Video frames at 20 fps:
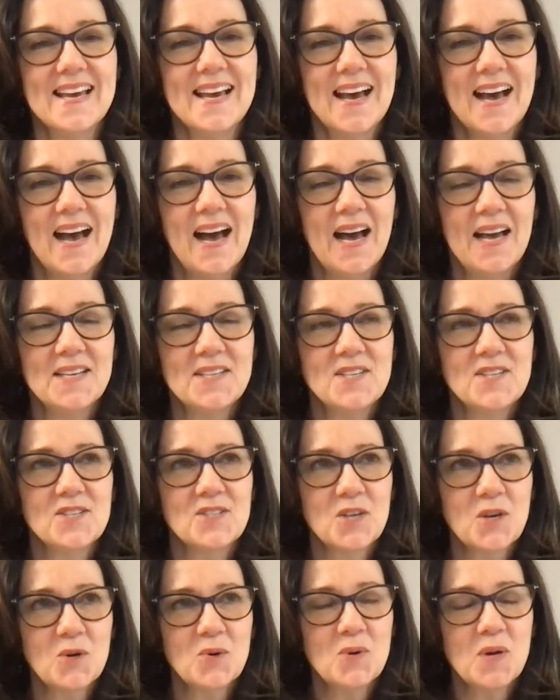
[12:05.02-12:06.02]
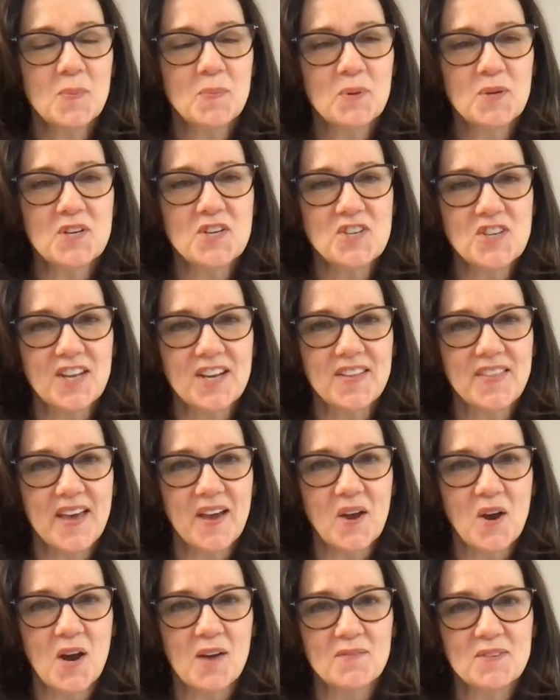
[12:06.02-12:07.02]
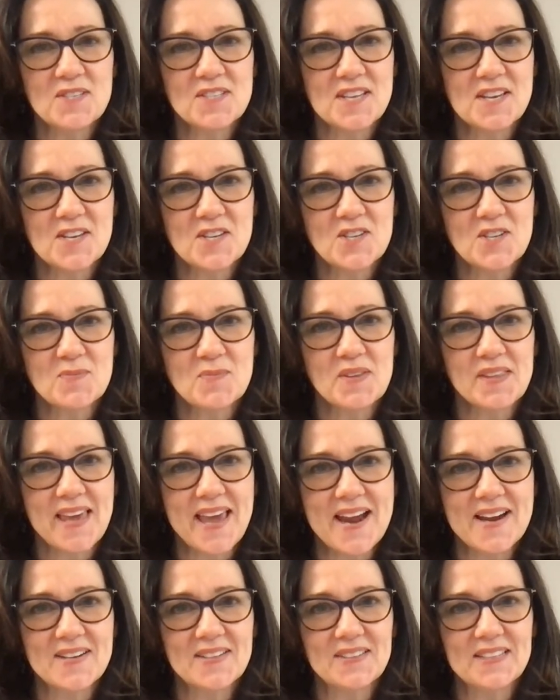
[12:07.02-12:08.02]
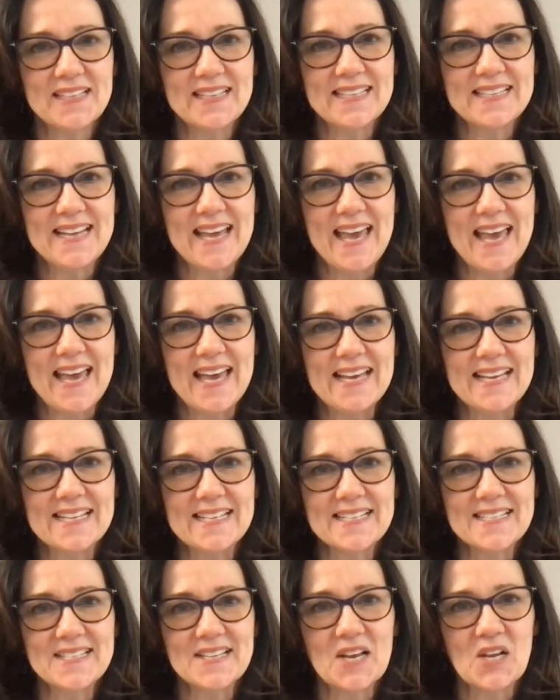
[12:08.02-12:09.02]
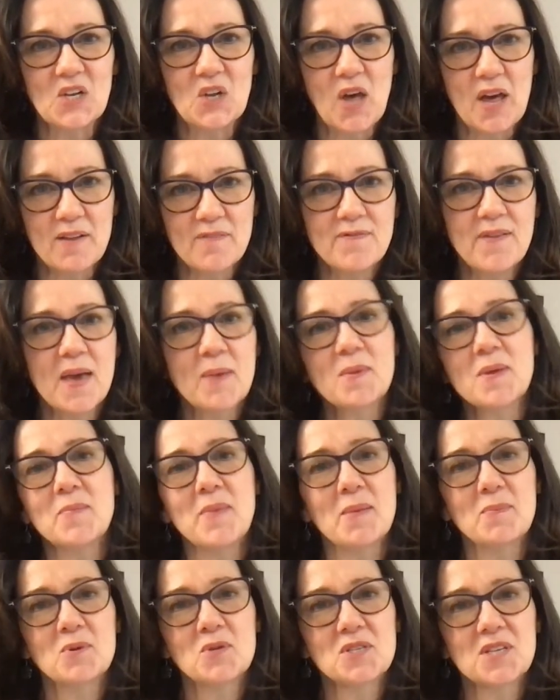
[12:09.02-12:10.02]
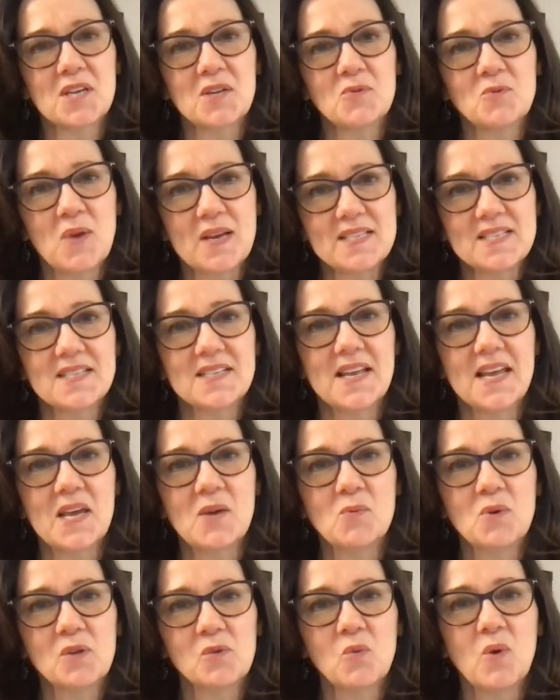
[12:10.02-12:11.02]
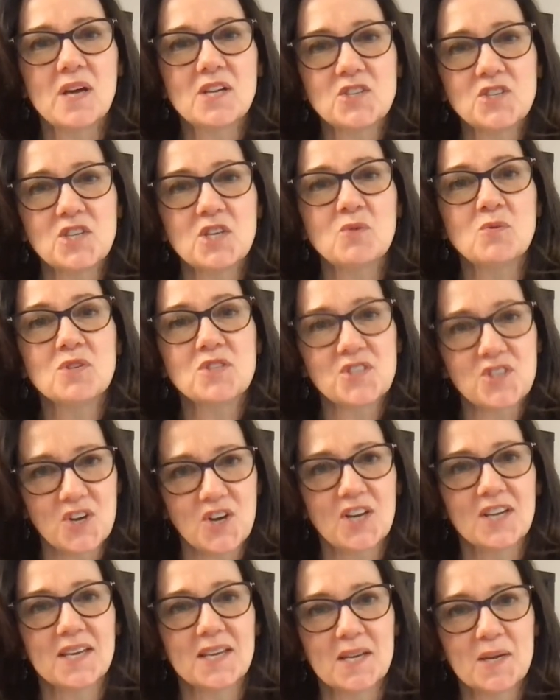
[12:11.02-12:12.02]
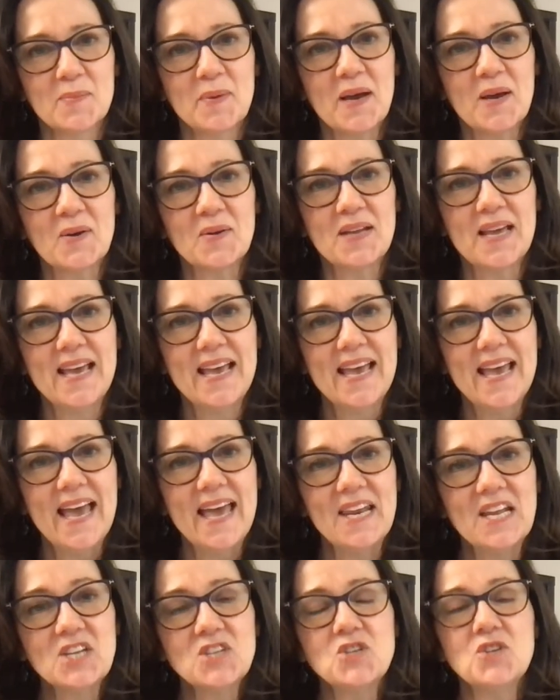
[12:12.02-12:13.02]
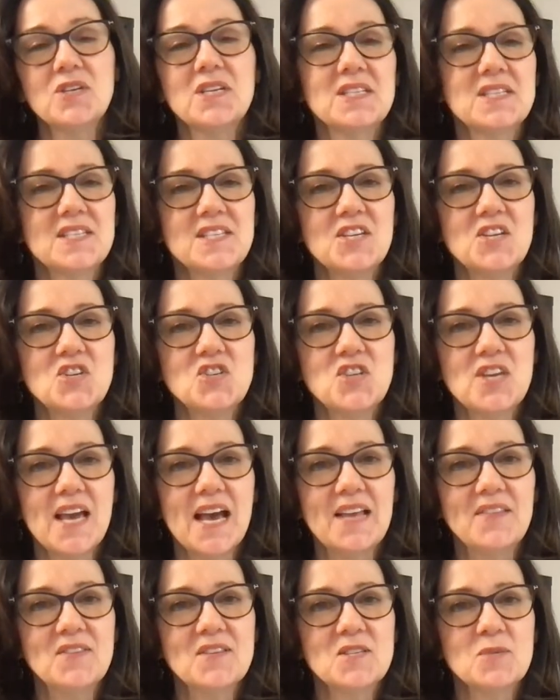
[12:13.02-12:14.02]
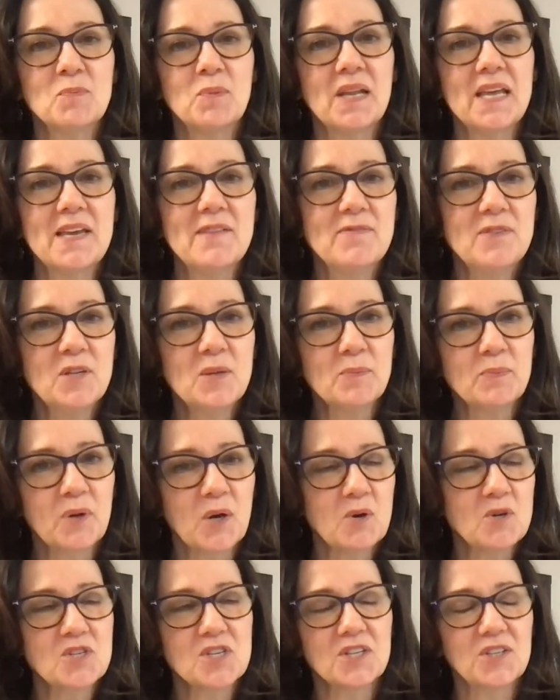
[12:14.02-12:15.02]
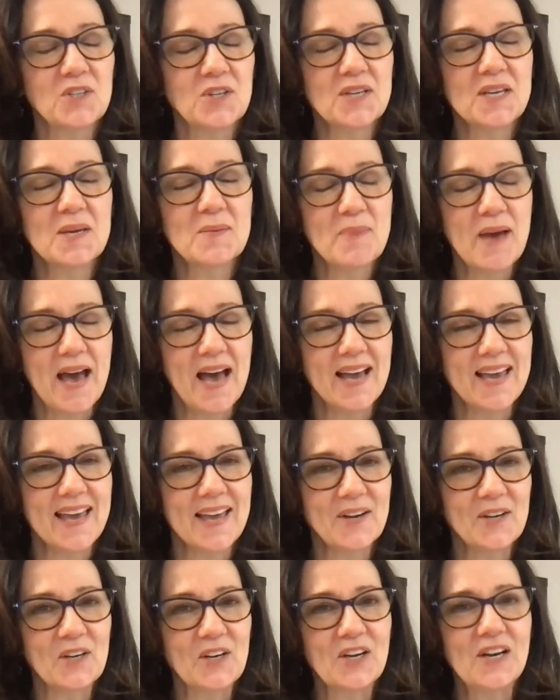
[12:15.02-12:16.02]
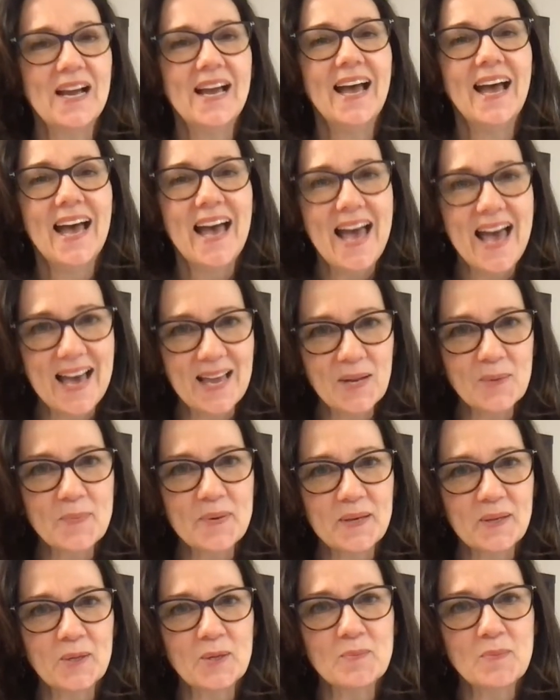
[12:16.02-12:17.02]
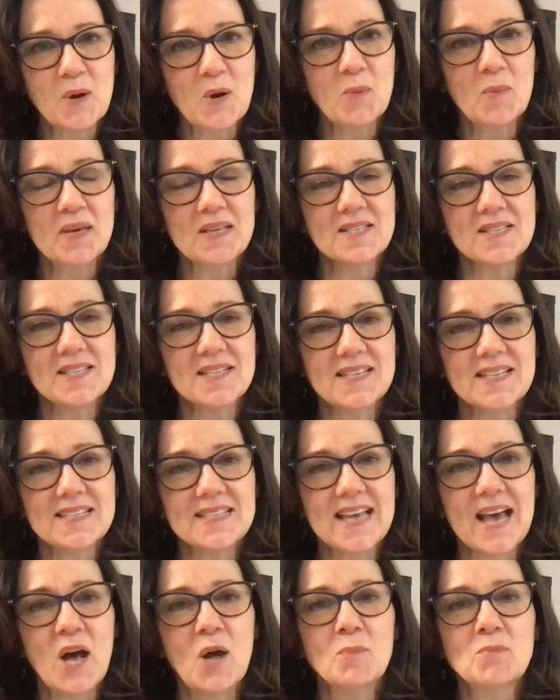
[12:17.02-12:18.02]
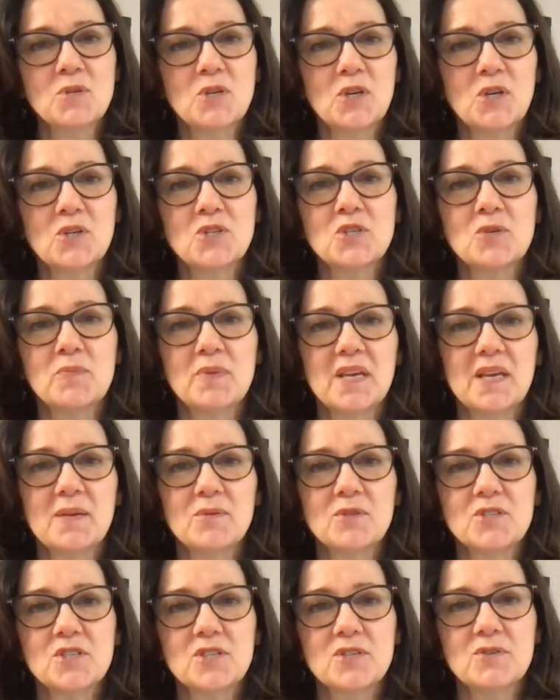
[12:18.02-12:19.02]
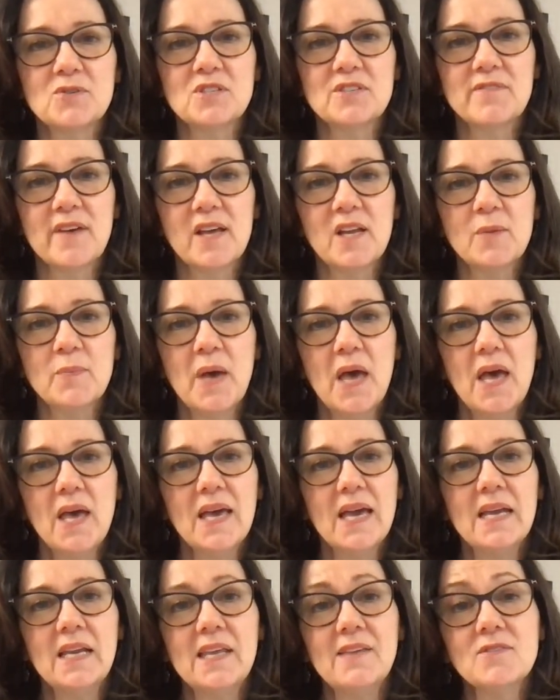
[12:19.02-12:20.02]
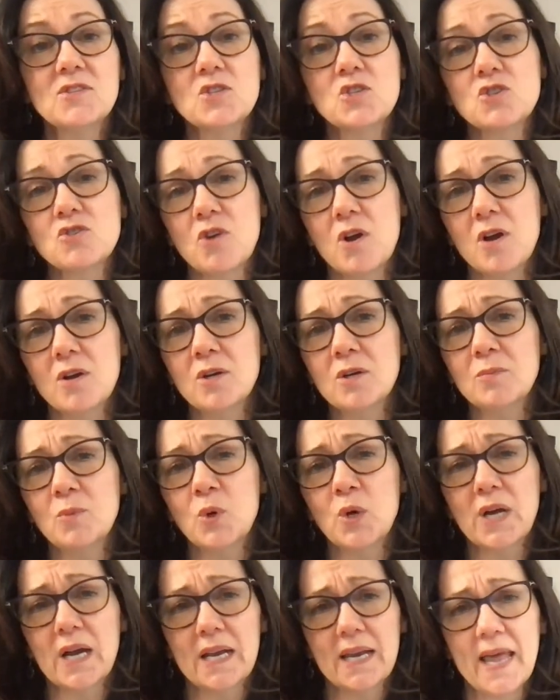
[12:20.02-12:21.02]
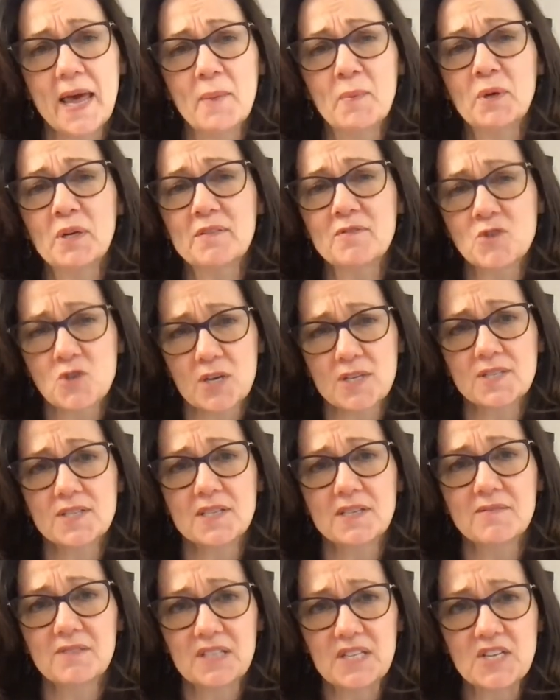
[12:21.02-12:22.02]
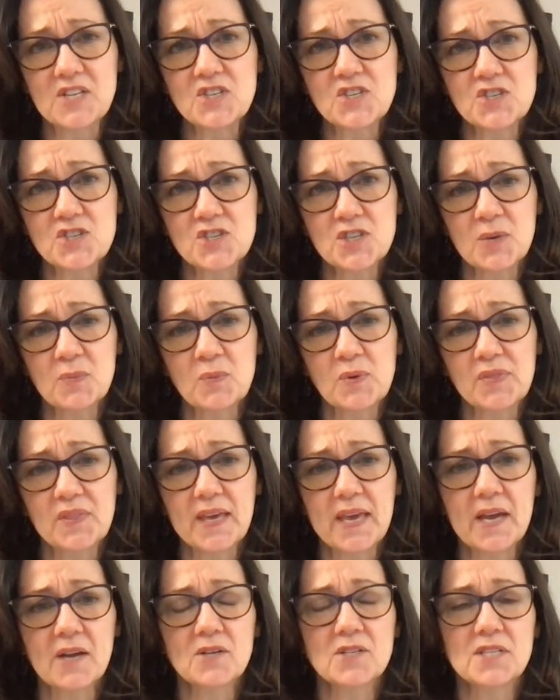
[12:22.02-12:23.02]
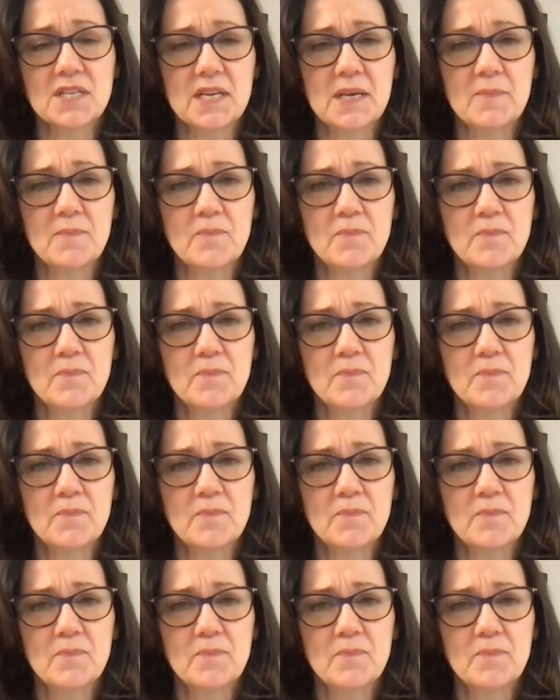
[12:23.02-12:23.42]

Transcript: I so appreciated that conversation with Carolyn, and a lot of family members can resonate with what she was talking about. And as you could see, she had this playful approach in looking back at her jalapeno moments, and it helped her to be able to develop an even stronger, more collaborative, trusting relationship with the care team.